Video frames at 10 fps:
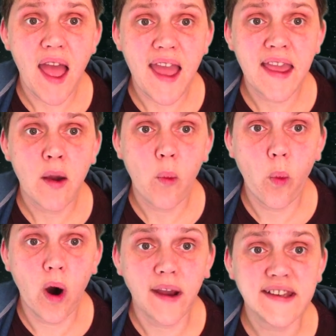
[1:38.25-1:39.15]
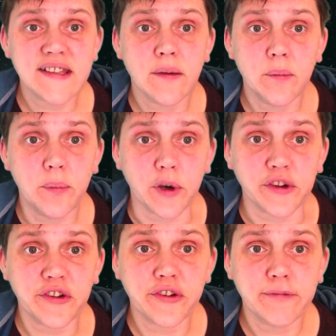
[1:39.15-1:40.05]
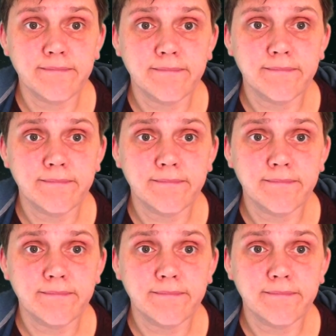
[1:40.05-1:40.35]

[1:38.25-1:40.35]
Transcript: a white bus.